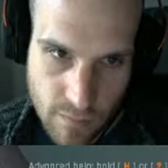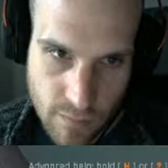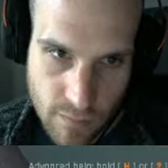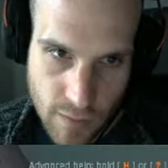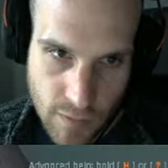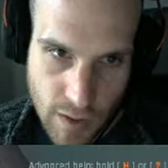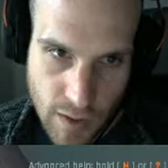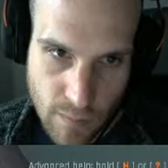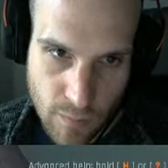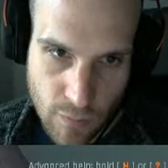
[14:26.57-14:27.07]

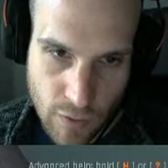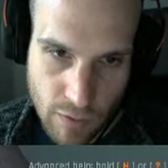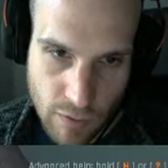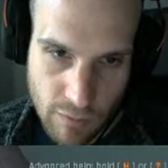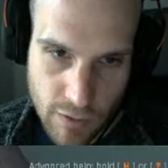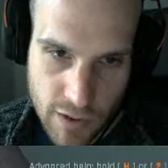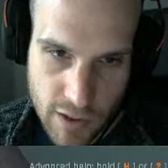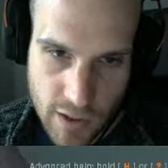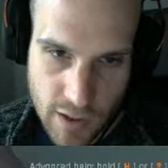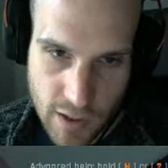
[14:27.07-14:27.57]
Yep,
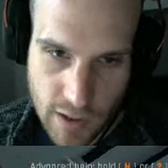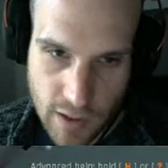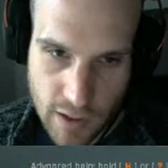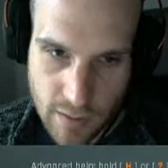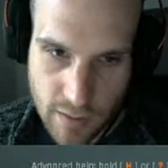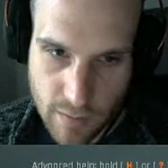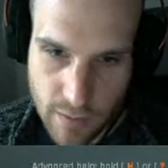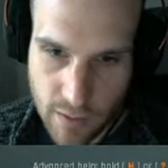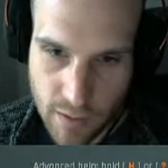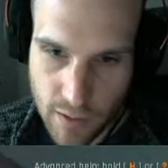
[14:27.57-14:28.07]
round is in there.
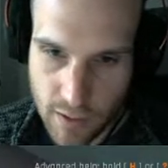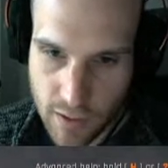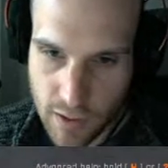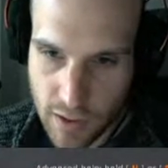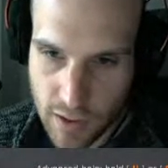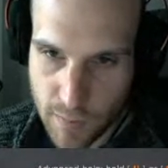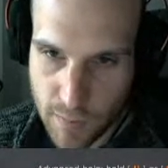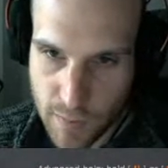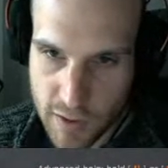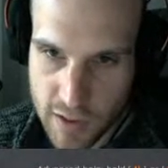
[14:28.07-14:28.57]
Okay,
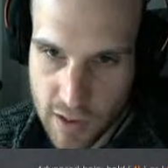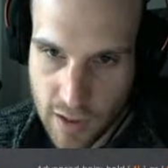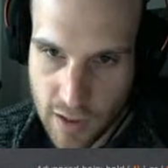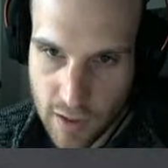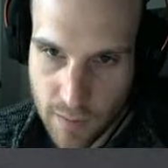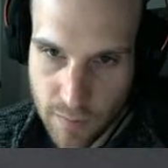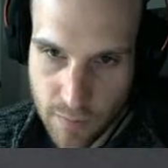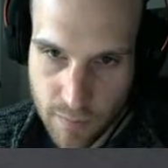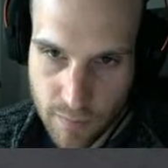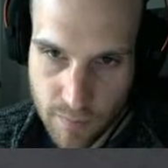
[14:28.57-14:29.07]
I messed that up.